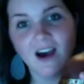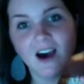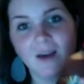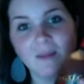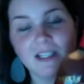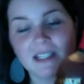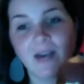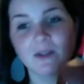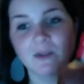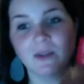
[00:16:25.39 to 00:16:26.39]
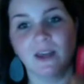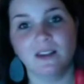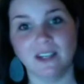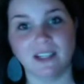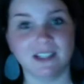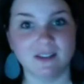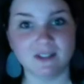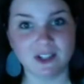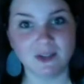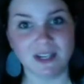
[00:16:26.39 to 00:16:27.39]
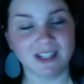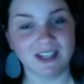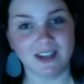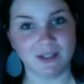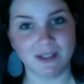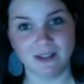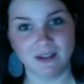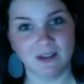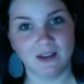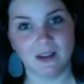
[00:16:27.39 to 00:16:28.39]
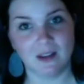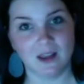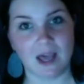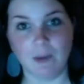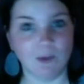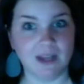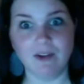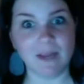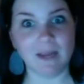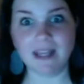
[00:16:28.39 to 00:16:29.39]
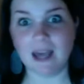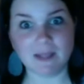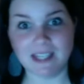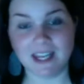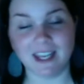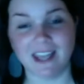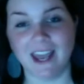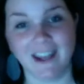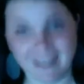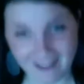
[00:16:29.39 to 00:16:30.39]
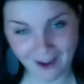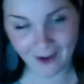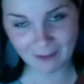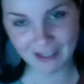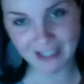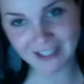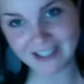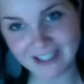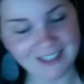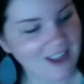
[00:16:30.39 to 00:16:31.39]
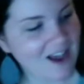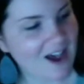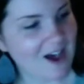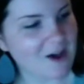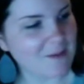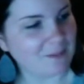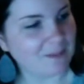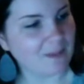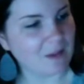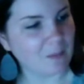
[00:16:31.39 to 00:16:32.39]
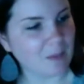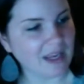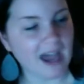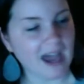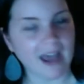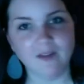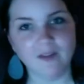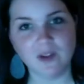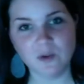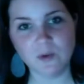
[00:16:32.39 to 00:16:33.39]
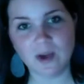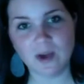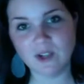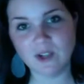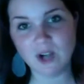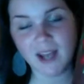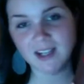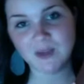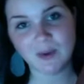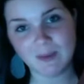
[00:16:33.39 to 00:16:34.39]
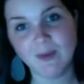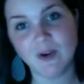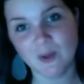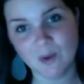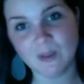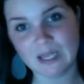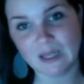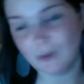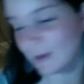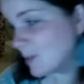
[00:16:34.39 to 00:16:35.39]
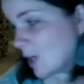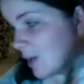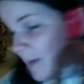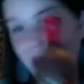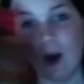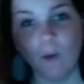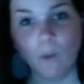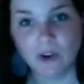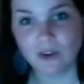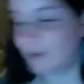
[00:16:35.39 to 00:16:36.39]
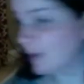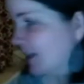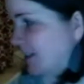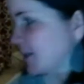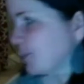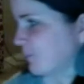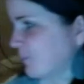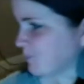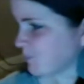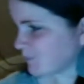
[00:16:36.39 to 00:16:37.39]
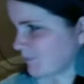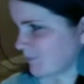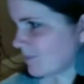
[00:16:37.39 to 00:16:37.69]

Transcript: because I was without it, like I said, for 2 weeks, and I will never make that mistake again. Oh my goodness. But yeah, if you have tried Ningxia Red before, you know exactly what I'm talking about, how wonderful it is.